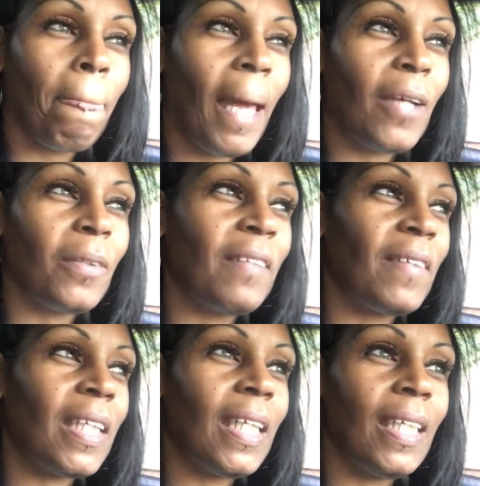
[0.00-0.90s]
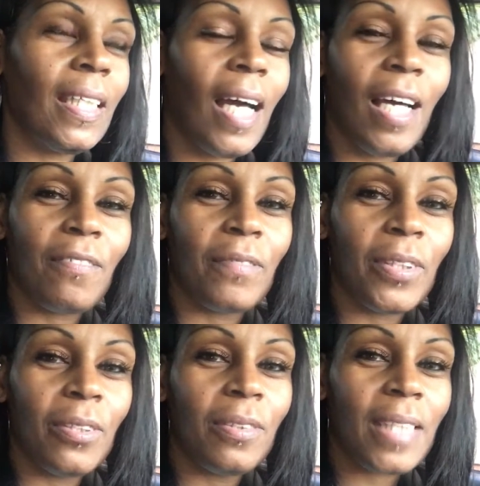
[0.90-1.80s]
I don't even eat hot
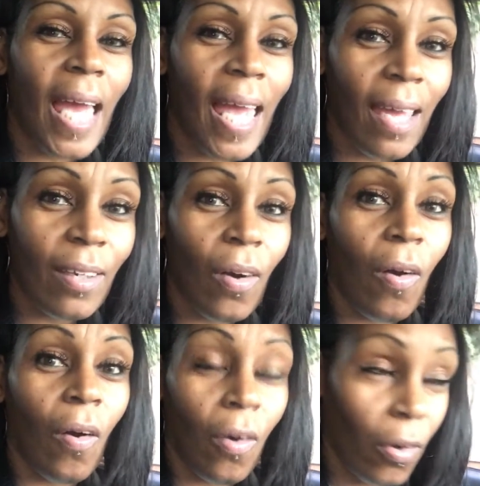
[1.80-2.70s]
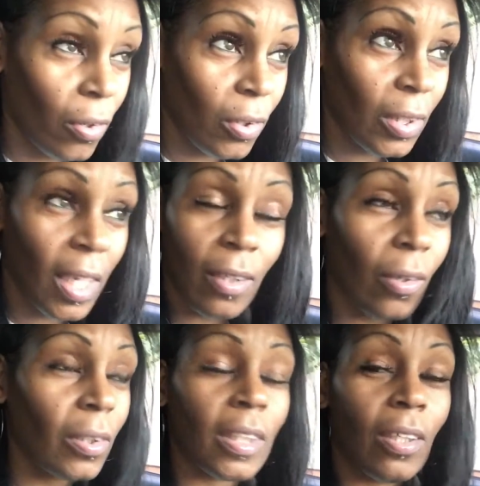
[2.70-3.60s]
foods at all, at
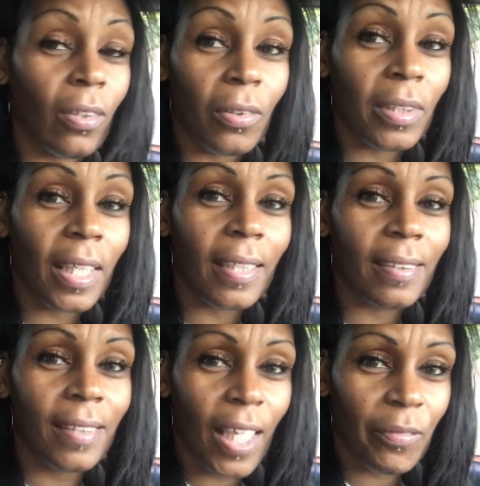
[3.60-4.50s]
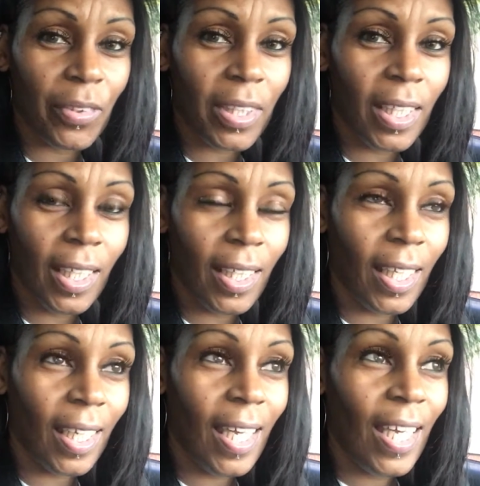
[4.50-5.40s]
all, at all. Like, never
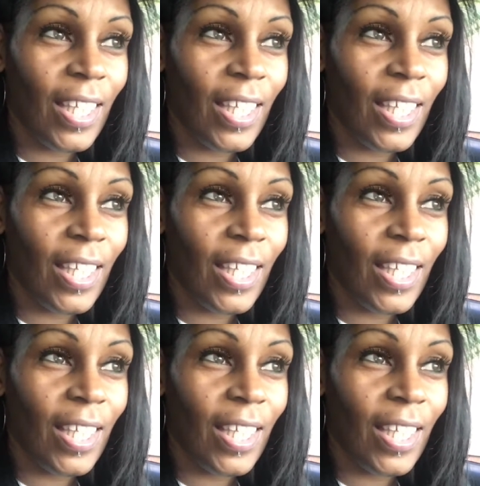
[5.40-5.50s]
anything.